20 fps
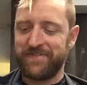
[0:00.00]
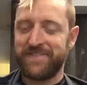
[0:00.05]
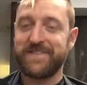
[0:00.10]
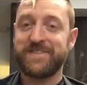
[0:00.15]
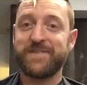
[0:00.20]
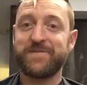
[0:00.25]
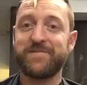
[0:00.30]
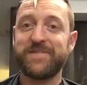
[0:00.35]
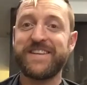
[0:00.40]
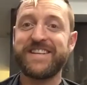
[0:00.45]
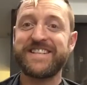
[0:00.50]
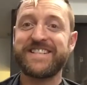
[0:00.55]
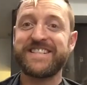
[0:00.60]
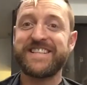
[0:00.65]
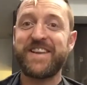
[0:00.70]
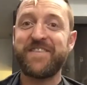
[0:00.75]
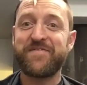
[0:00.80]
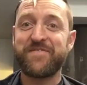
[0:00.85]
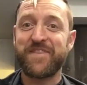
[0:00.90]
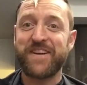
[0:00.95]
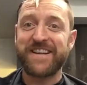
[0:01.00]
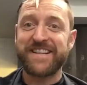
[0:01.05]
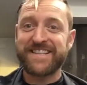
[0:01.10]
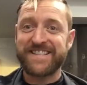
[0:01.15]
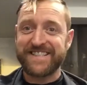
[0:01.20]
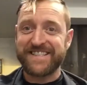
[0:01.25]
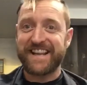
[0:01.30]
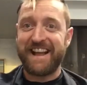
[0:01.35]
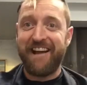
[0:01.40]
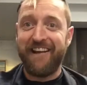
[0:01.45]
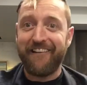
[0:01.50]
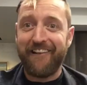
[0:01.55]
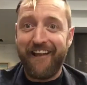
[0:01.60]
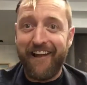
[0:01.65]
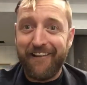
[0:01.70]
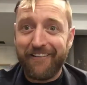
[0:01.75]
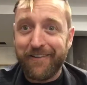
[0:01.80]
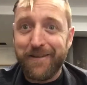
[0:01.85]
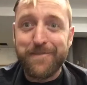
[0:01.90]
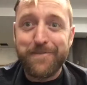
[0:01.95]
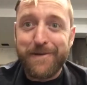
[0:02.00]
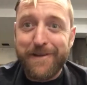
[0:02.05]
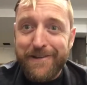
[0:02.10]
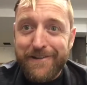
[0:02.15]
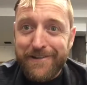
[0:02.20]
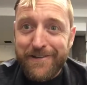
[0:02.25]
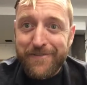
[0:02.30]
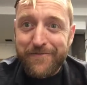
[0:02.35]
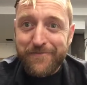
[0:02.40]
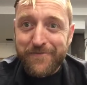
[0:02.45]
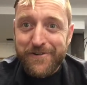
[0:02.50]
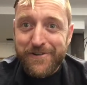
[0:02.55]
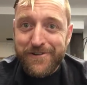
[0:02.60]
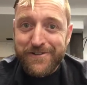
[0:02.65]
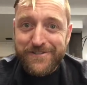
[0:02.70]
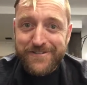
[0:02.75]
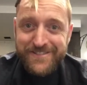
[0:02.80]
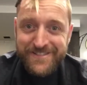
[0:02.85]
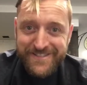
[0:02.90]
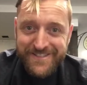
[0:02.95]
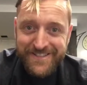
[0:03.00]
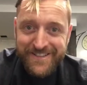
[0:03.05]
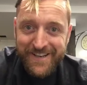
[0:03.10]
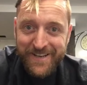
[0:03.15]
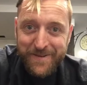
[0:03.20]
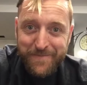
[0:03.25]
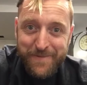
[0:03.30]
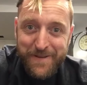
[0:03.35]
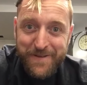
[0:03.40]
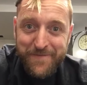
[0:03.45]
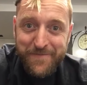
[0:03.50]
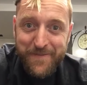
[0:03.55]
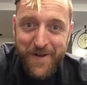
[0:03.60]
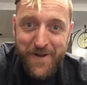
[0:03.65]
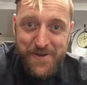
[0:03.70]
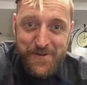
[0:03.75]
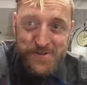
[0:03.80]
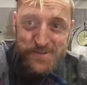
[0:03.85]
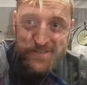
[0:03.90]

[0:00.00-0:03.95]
Something different. I like a bit different. In a bit, folks.